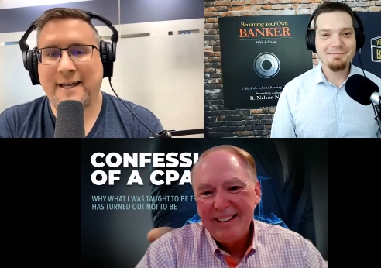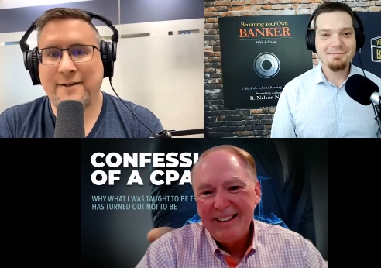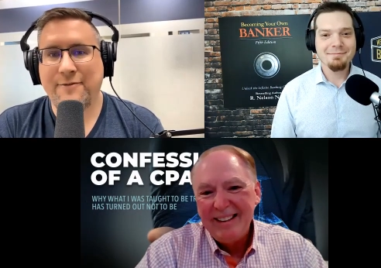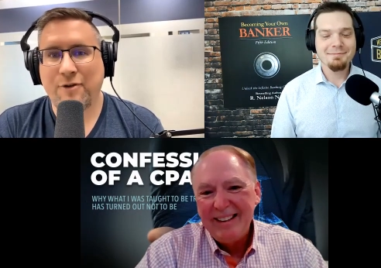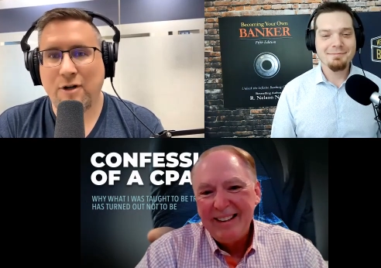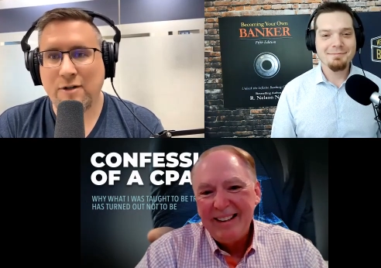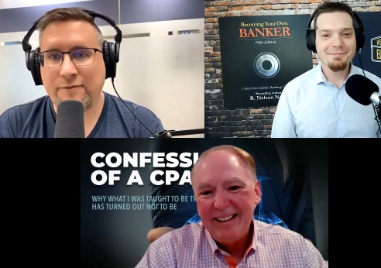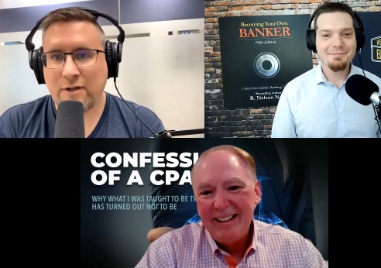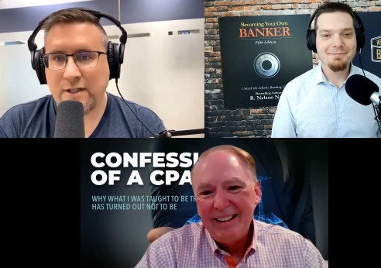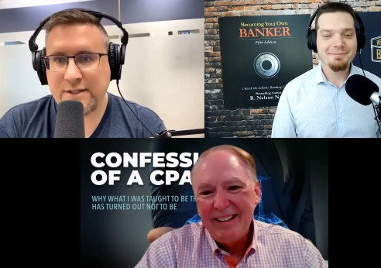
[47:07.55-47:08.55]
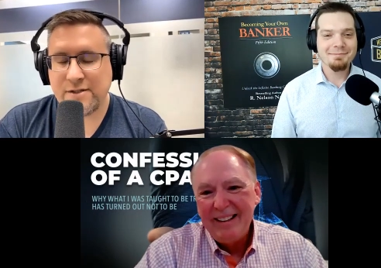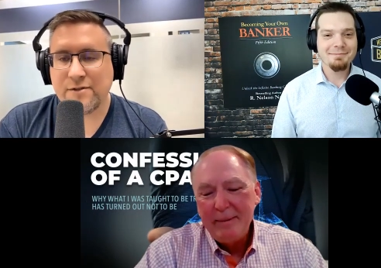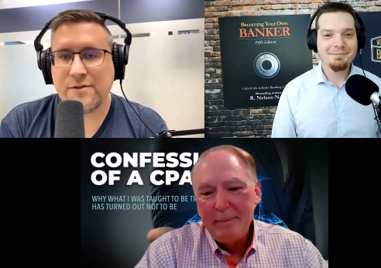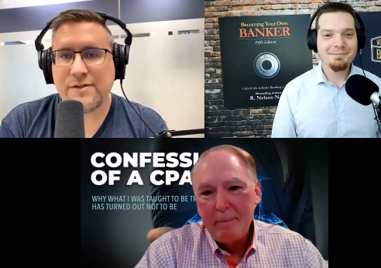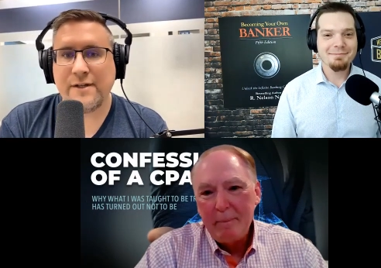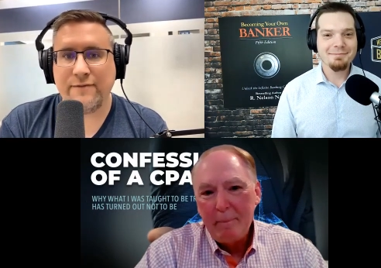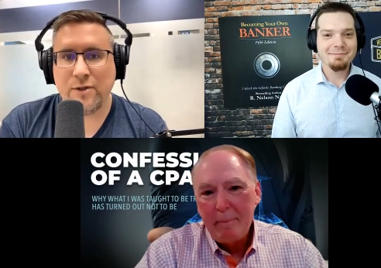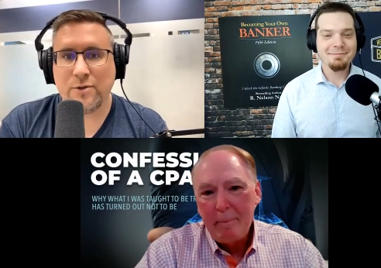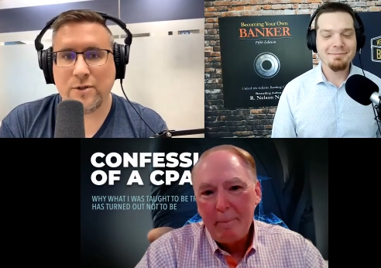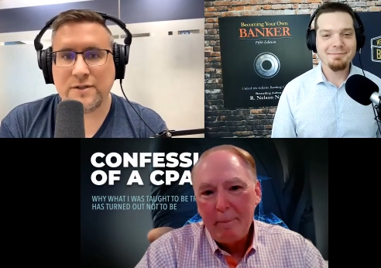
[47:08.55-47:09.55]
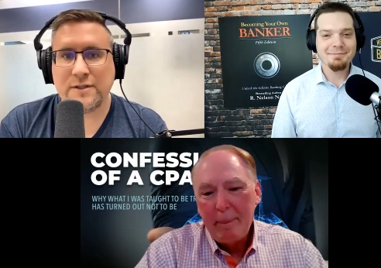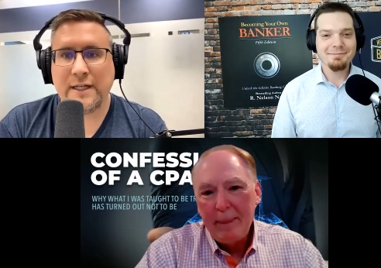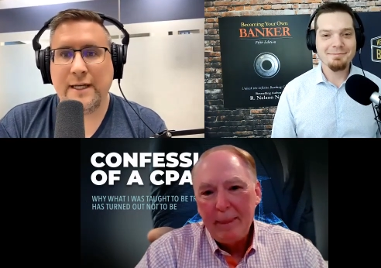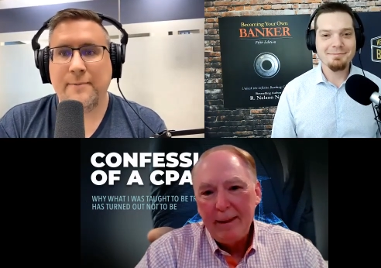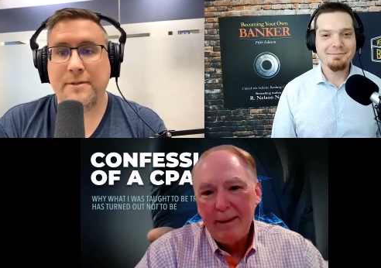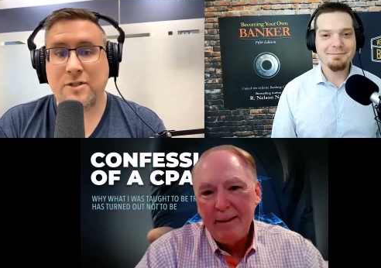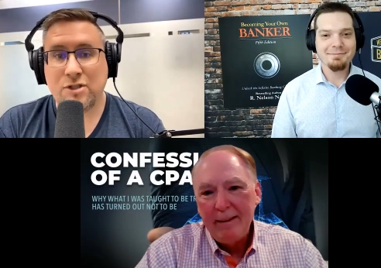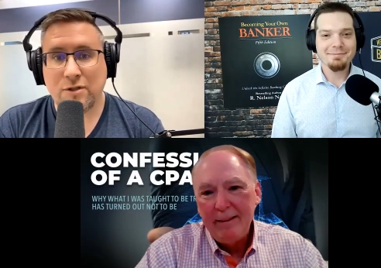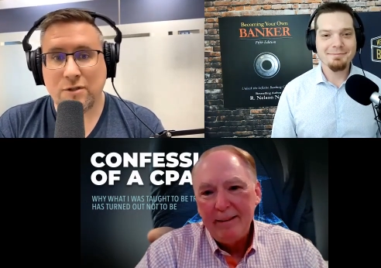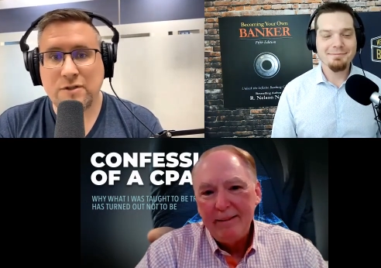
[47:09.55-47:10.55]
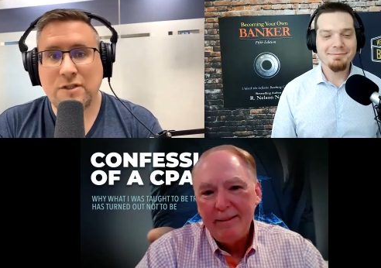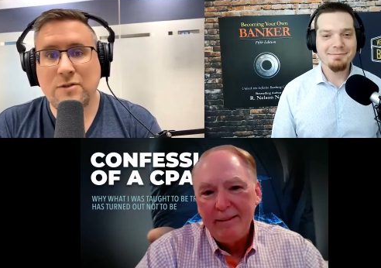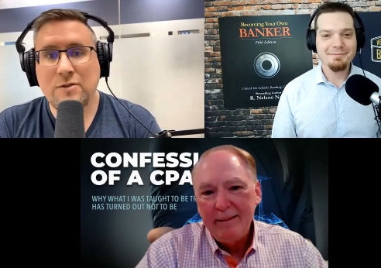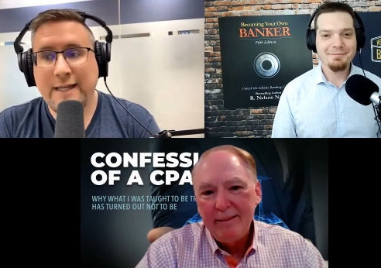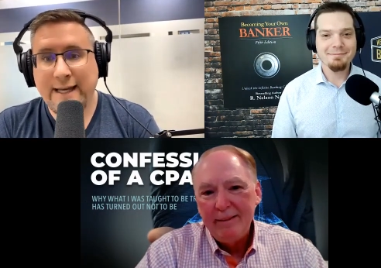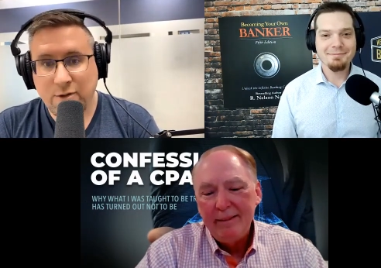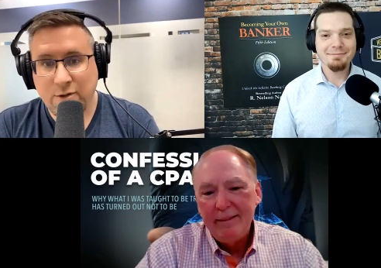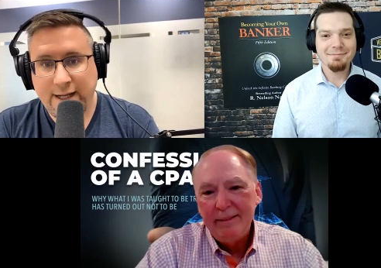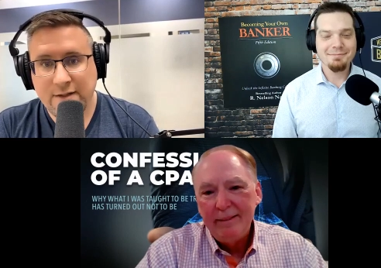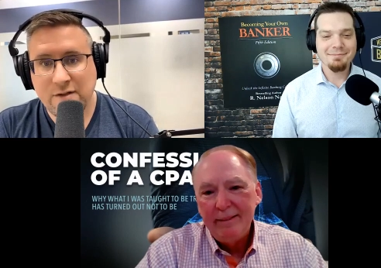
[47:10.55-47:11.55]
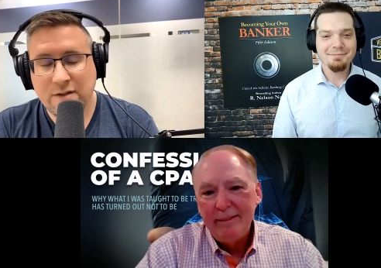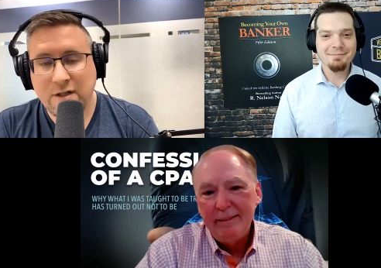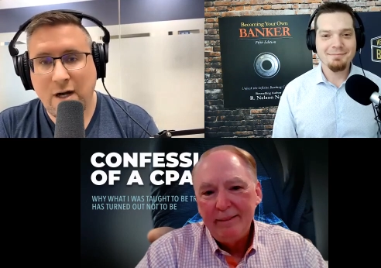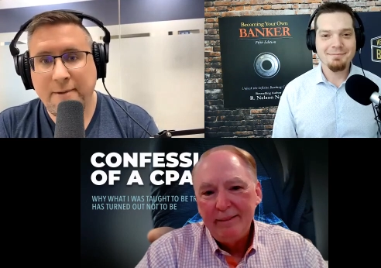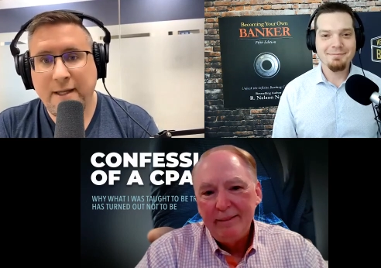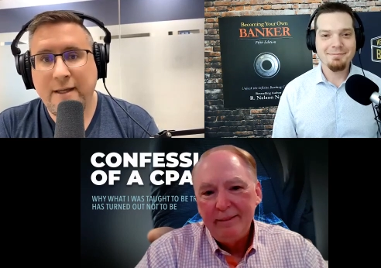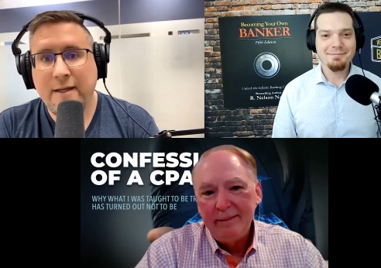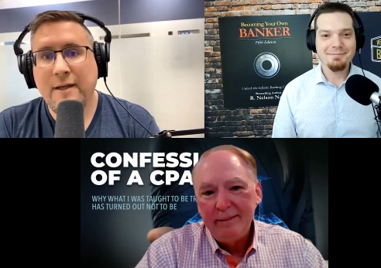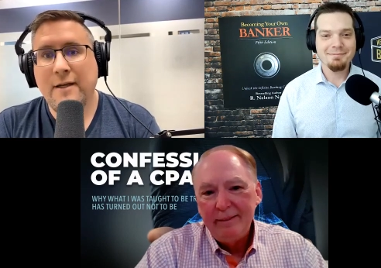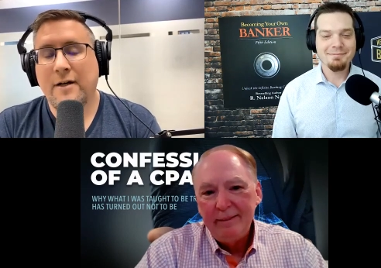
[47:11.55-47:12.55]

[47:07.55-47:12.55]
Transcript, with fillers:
Speaker 1: And for all of our listeners and viewers, be sure to get your hands on a copy